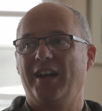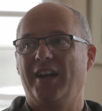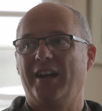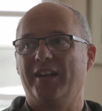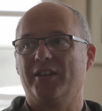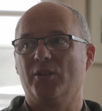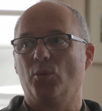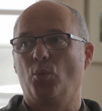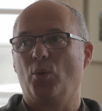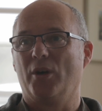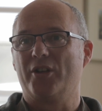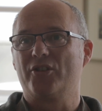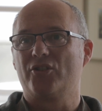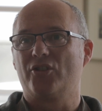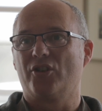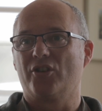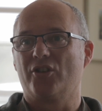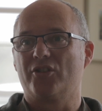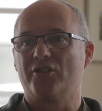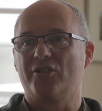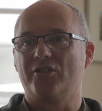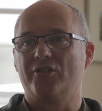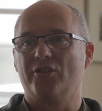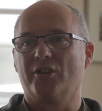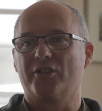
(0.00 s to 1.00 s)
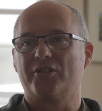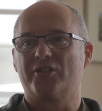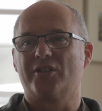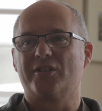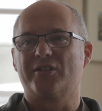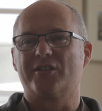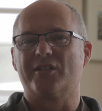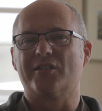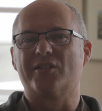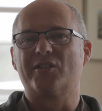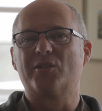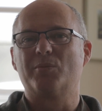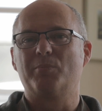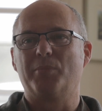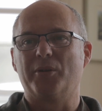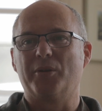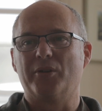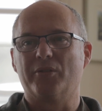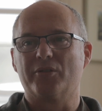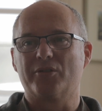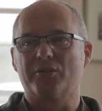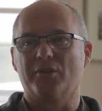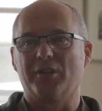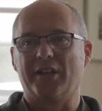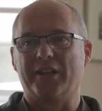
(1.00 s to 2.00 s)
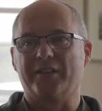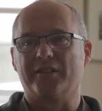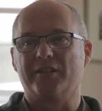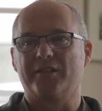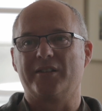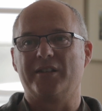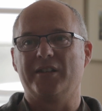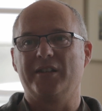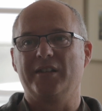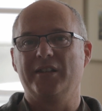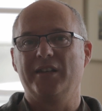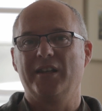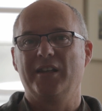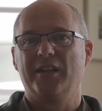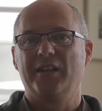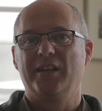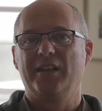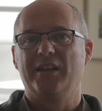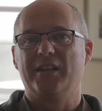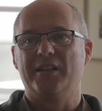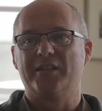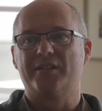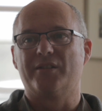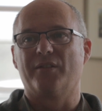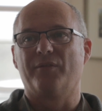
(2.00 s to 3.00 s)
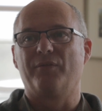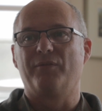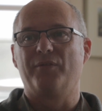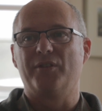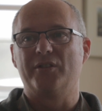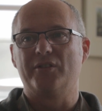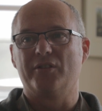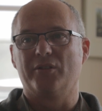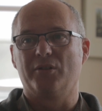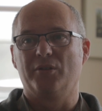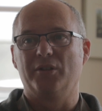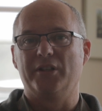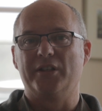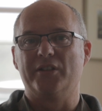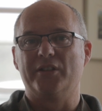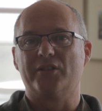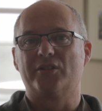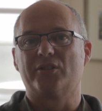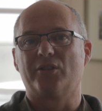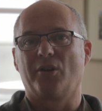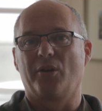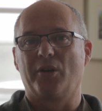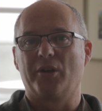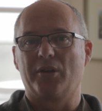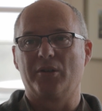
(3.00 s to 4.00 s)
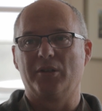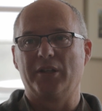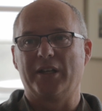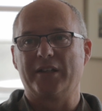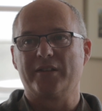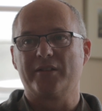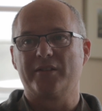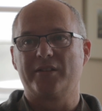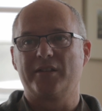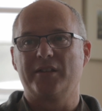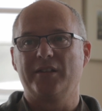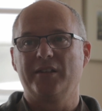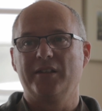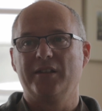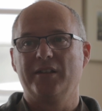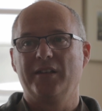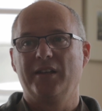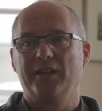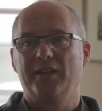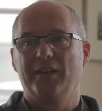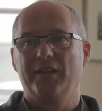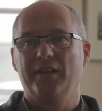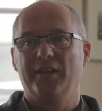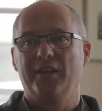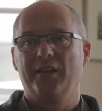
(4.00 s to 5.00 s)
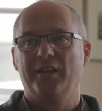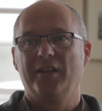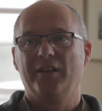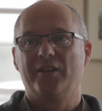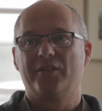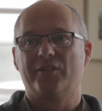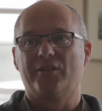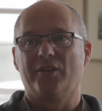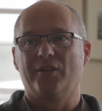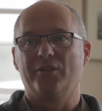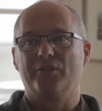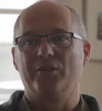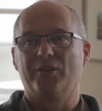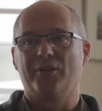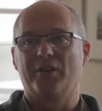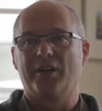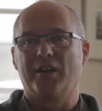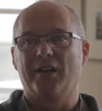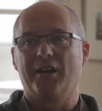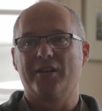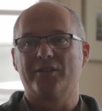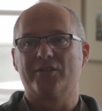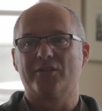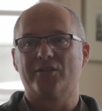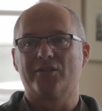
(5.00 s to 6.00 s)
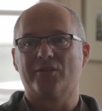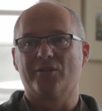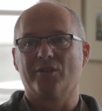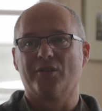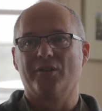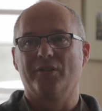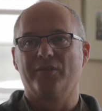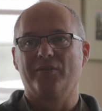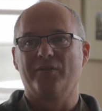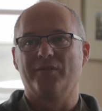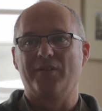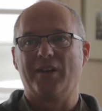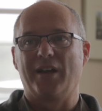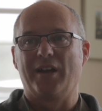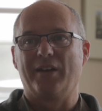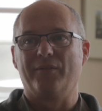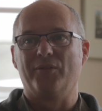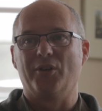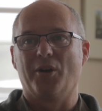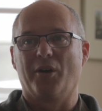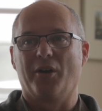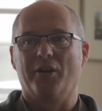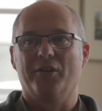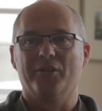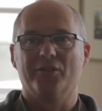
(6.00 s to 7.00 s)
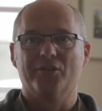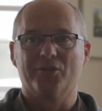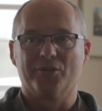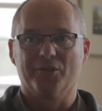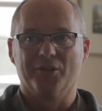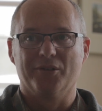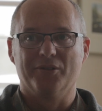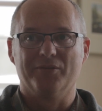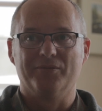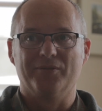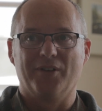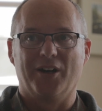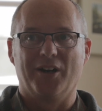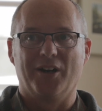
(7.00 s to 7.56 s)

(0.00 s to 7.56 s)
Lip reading: and the one church is not just a spiritual entity, it's a physical, historical entity. So you can't just sort of have your own sort of